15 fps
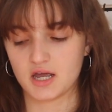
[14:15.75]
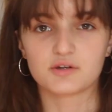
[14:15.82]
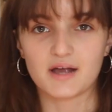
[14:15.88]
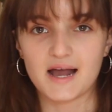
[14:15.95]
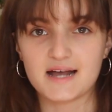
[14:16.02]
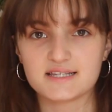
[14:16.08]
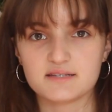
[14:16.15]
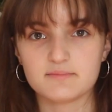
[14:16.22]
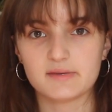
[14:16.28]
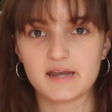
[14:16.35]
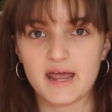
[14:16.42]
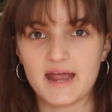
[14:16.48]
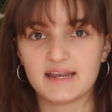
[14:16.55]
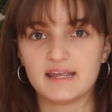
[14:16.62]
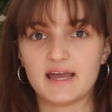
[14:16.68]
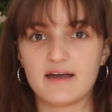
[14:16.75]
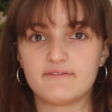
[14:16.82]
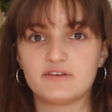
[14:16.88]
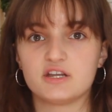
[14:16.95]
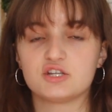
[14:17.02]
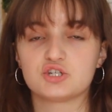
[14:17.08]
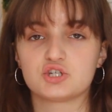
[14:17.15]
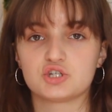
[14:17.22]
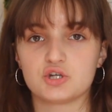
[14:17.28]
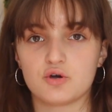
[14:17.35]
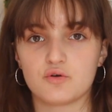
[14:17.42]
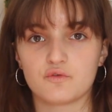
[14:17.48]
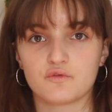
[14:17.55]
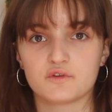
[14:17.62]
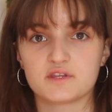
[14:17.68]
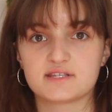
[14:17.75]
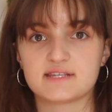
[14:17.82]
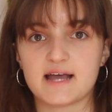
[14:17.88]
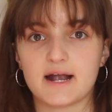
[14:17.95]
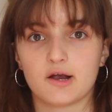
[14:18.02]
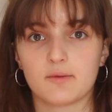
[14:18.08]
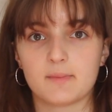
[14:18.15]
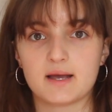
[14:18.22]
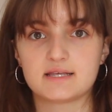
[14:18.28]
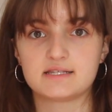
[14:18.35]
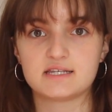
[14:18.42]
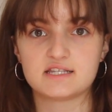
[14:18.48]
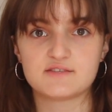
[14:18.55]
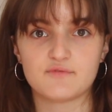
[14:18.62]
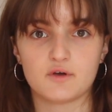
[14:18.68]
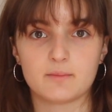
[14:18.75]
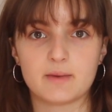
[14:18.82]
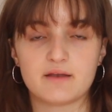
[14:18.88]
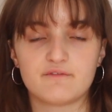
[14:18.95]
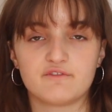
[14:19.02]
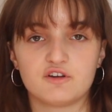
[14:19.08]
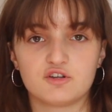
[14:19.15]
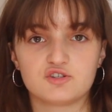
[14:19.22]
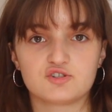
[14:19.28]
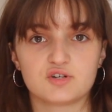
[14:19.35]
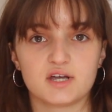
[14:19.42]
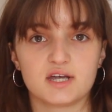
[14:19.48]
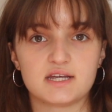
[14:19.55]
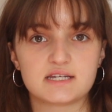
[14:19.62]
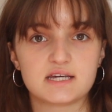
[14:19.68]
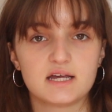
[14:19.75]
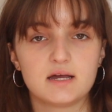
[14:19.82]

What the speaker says: There hasn't been any evidence shown for the Saccharomyces ferment filtrate,